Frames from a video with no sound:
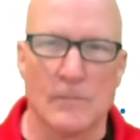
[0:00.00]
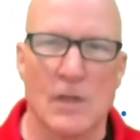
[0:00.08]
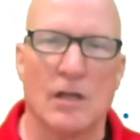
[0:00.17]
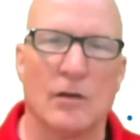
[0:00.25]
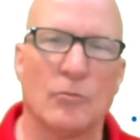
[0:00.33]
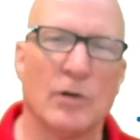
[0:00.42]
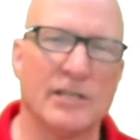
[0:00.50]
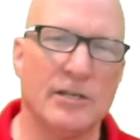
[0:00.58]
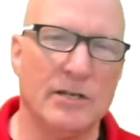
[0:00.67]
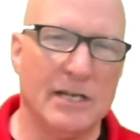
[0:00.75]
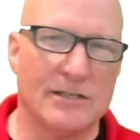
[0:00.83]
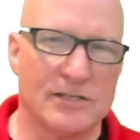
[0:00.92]
What
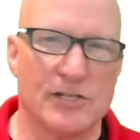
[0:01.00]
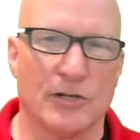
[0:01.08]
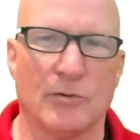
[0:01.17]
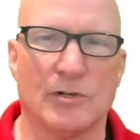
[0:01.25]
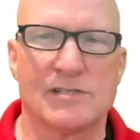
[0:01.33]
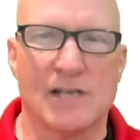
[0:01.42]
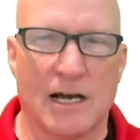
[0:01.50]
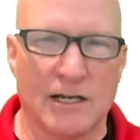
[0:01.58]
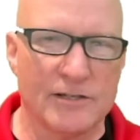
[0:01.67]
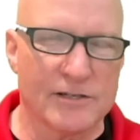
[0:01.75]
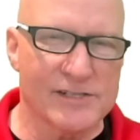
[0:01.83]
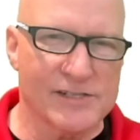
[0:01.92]
you need to do is
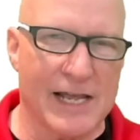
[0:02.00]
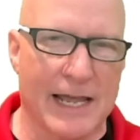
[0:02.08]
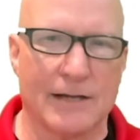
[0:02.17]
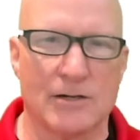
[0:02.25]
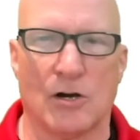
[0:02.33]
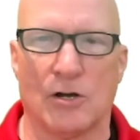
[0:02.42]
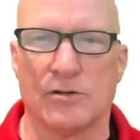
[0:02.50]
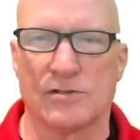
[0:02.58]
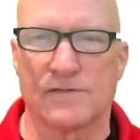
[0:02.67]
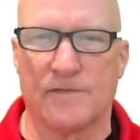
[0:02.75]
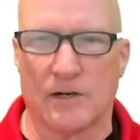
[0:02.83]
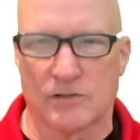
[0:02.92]
understand all
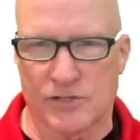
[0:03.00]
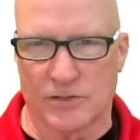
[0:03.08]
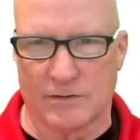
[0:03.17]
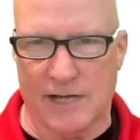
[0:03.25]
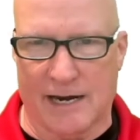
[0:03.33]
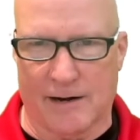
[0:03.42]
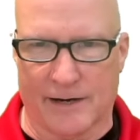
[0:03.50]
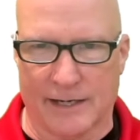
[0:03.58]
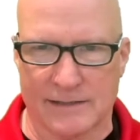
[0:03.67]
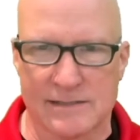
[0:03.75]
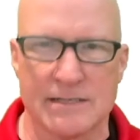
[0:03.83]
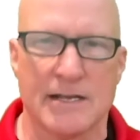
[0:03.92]
these functional
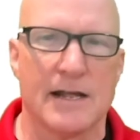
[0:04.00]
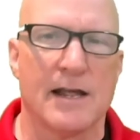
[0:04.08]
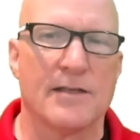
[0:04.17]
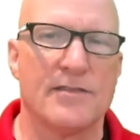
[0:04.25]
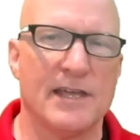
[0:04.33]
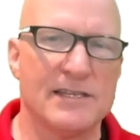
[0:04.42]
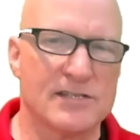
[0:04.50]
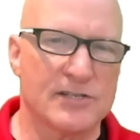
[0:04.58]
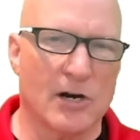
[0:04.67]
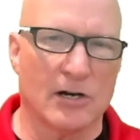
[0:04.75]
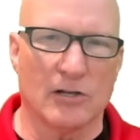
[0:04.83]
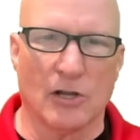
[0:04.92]
areas then
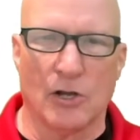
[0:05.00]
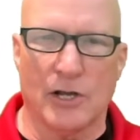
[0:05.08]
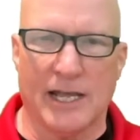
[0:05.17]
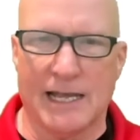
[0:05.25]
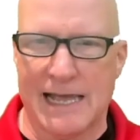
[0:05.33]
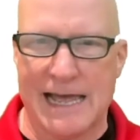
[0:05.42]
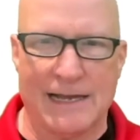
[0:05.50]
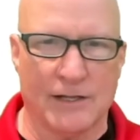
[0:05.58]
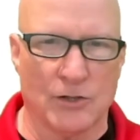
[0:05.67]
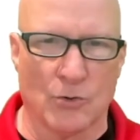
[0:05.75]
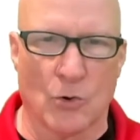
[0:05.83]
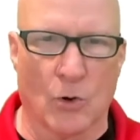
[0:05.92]
start looking at
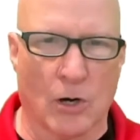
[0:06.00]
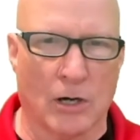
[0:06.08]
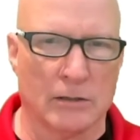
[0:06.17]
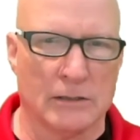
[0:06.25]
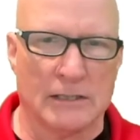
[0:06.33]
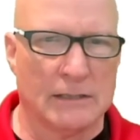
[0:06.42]
your